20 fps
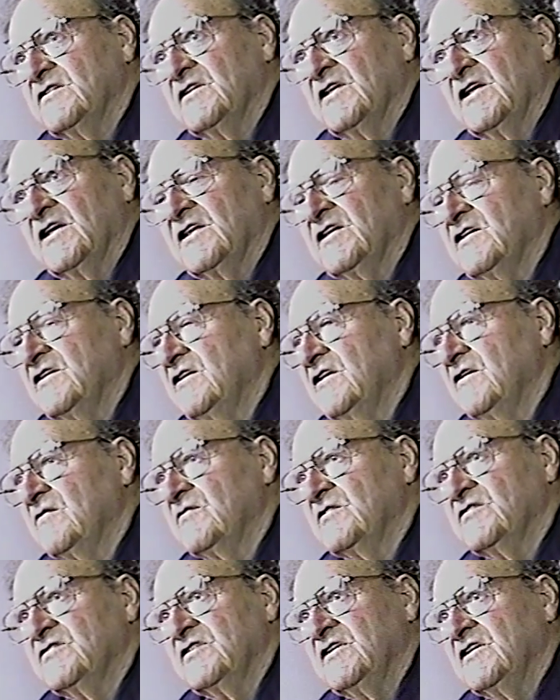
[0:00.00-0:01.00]
Said I'd have
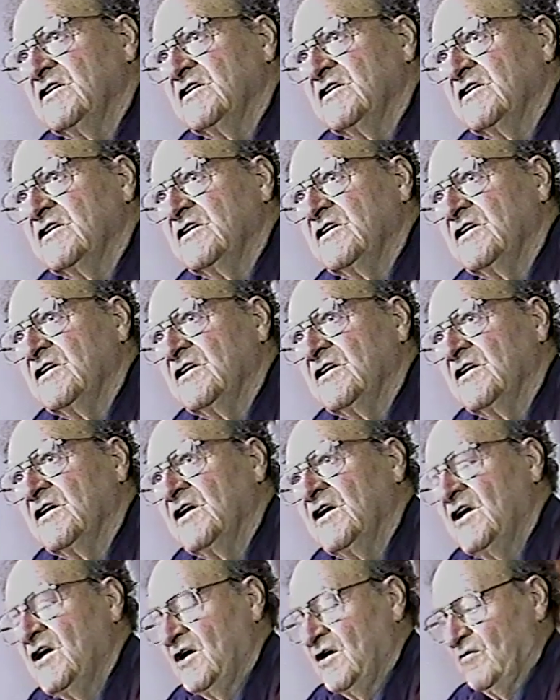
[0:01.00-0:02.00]
never seen it again.
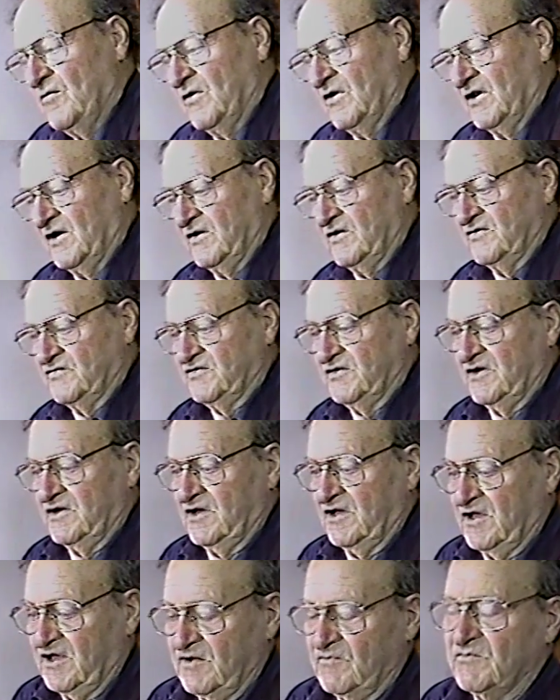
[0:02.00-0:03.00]
Well, now you see,
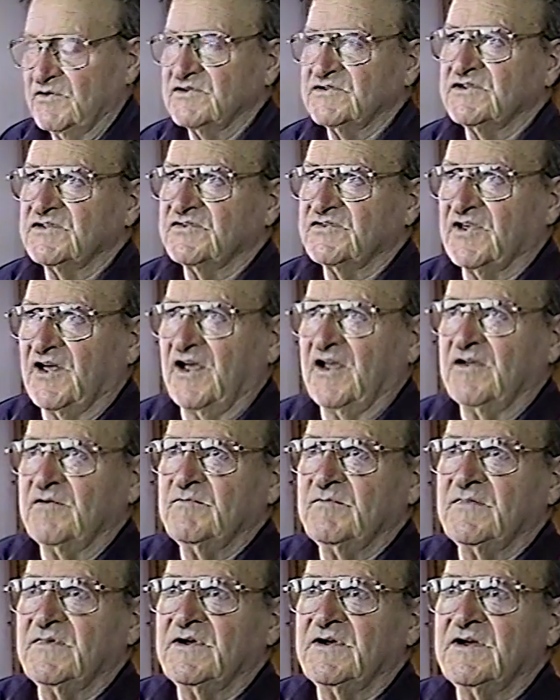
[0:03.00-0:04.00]
he was the same.
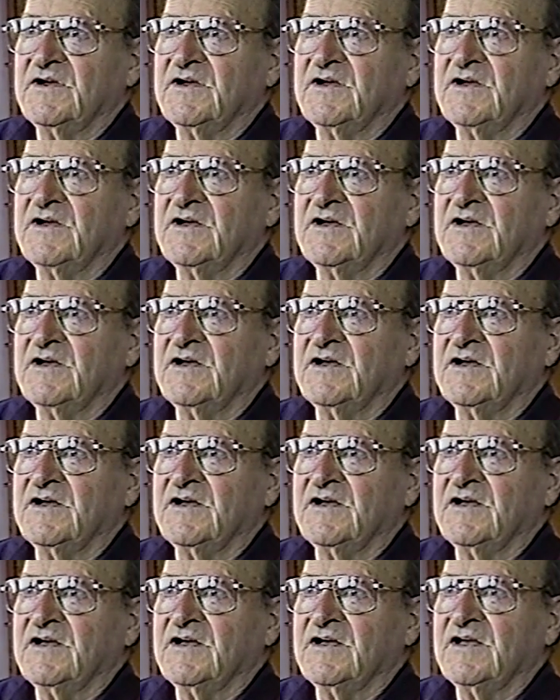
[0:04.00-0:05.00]

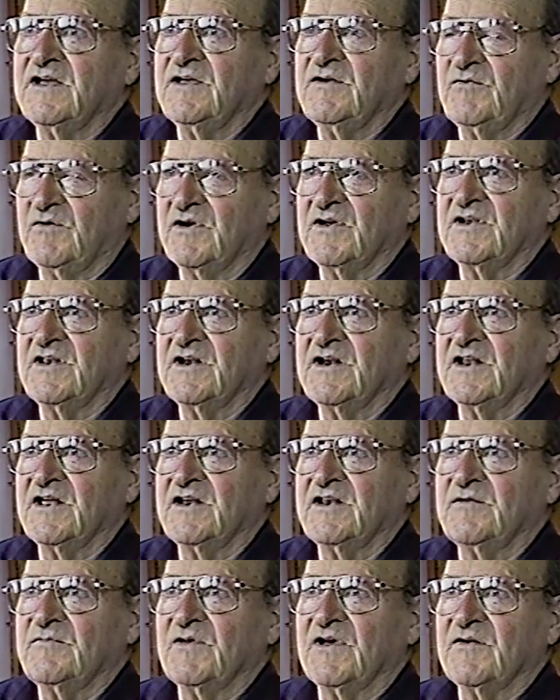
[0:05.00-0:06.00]
He wanted to let
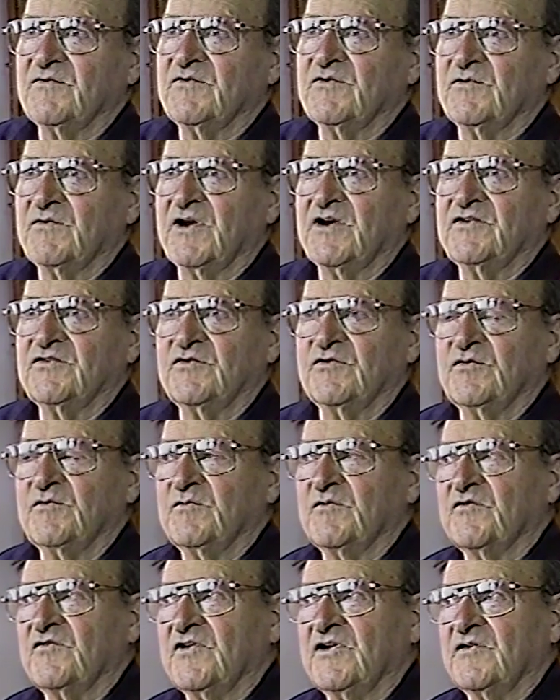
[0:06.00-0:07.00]
him have the wrench, do him
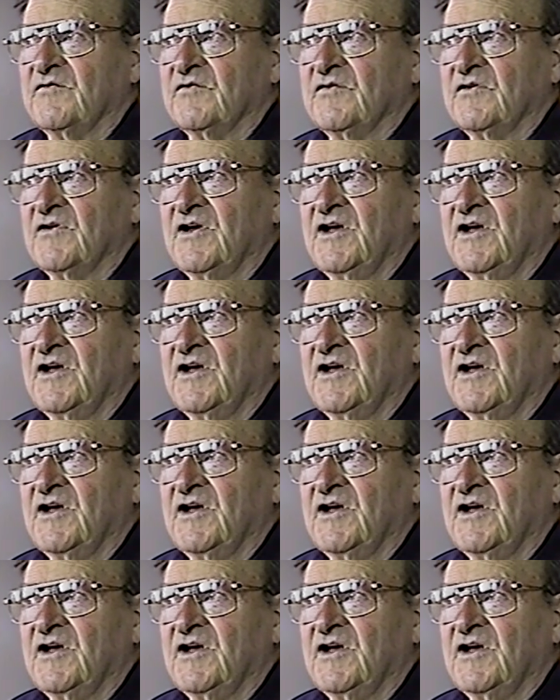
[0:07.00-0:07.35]
a favor.